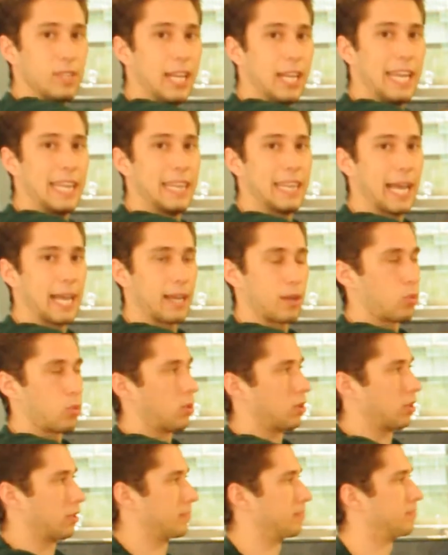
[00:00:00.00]
in that
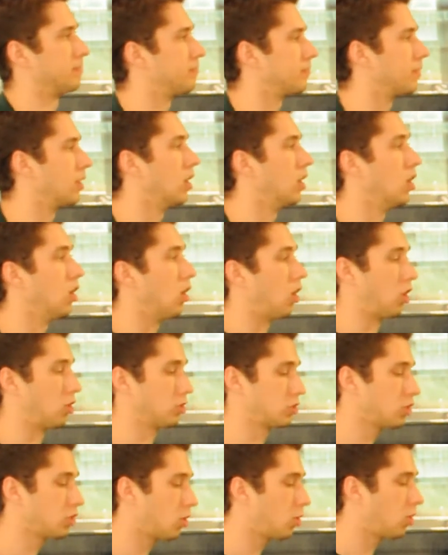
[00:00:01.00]
corner.
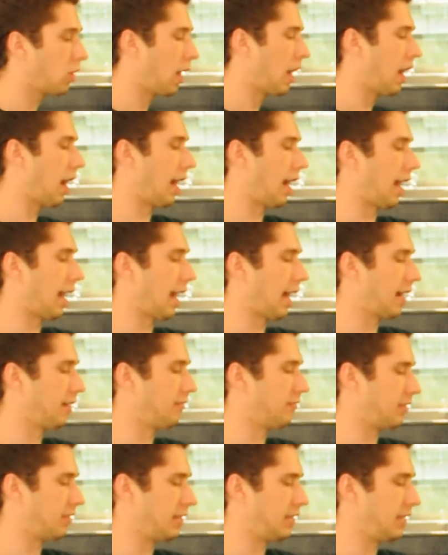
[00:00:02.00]
Also, I
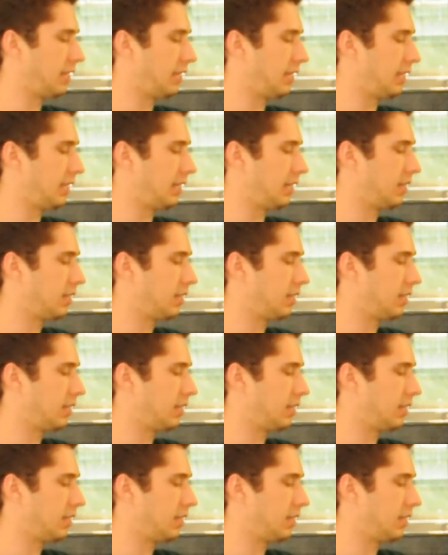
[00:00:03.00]
have the